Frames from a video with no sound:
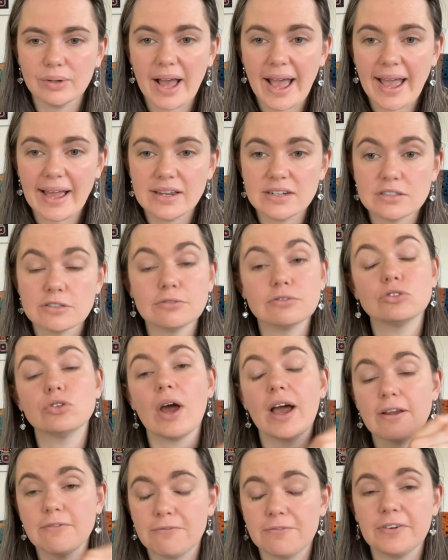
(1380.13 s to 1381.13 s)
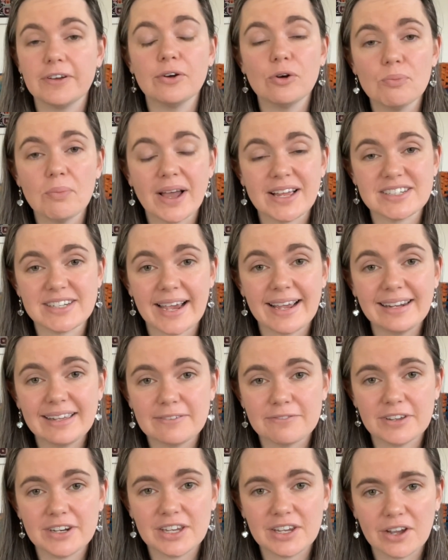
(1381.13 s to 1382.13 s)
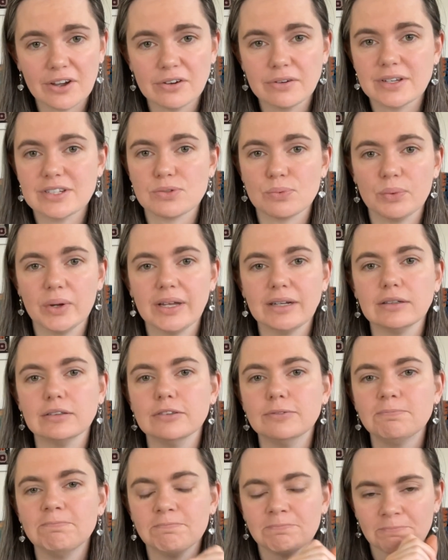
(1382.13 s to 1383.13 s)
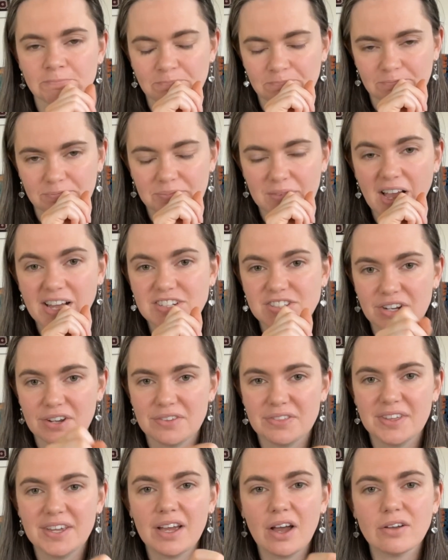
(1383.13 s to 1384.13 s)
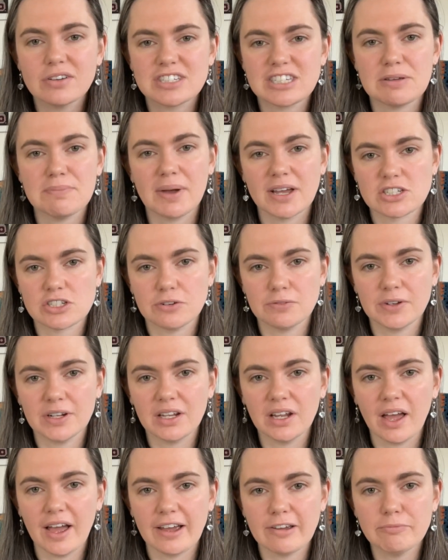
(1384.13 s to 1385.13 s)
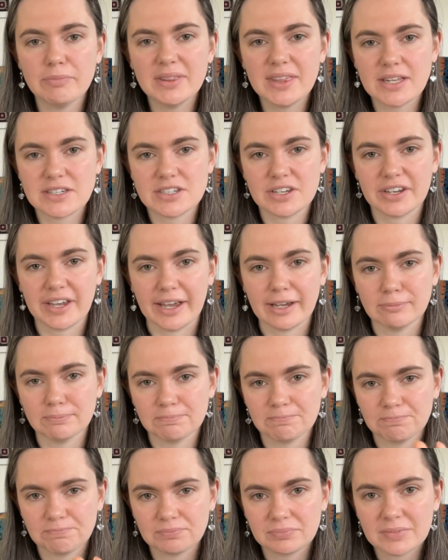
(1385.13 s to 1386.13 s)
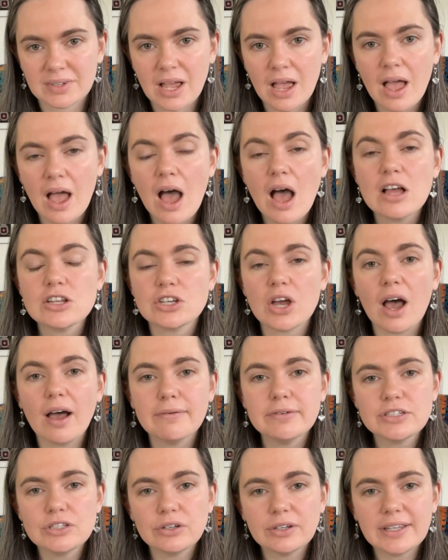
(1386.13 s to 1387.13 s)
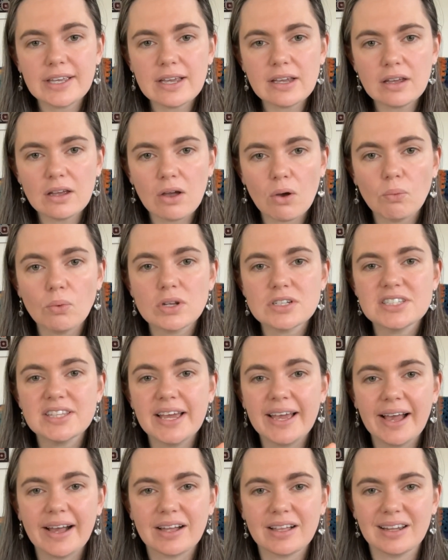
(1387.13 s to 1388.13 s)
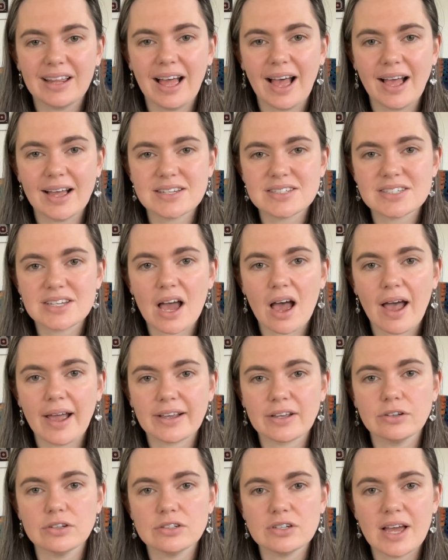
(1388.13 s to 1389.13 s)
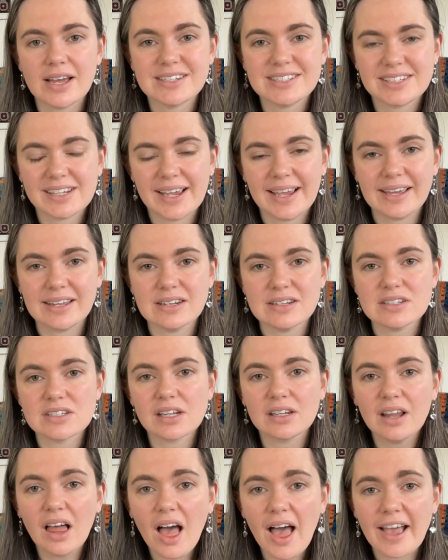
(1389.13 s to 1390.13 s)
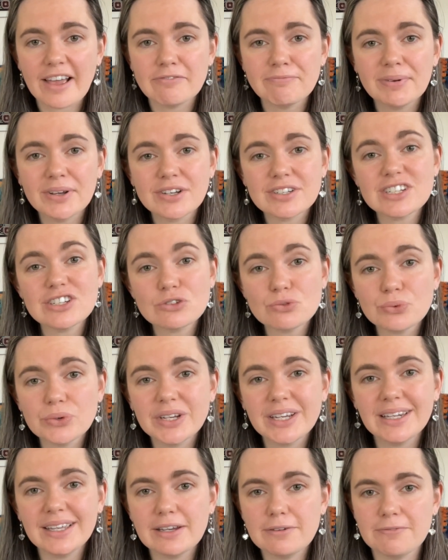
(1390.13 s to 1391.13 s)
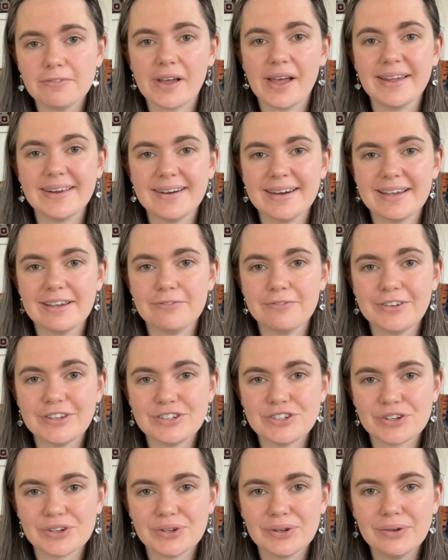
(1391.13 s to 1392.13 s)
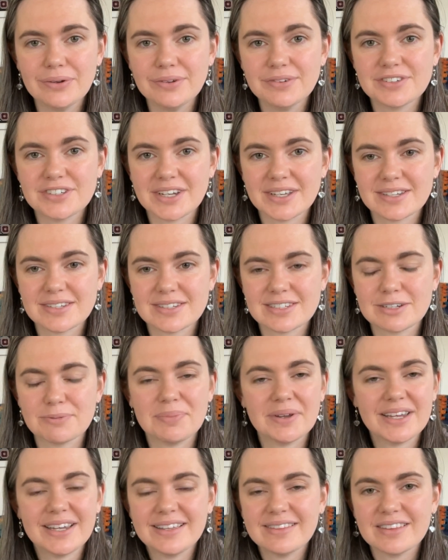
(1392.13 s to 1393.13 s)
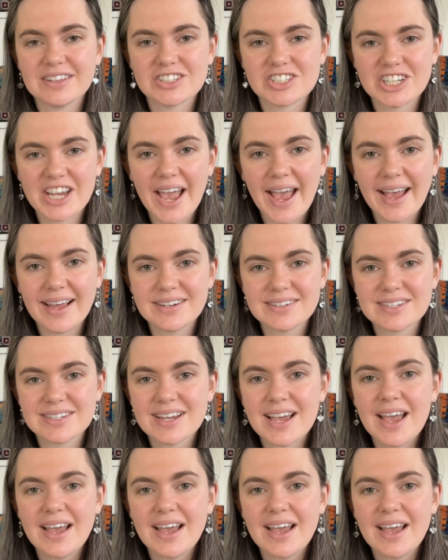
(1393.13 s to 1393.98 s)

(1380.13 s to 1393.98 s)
and try and film my daily video as well. I don't think I'll see much of it live, but that's okay. So I was looking, was there a class I could attend live? Because it's really fun if you do, just to be in the chat,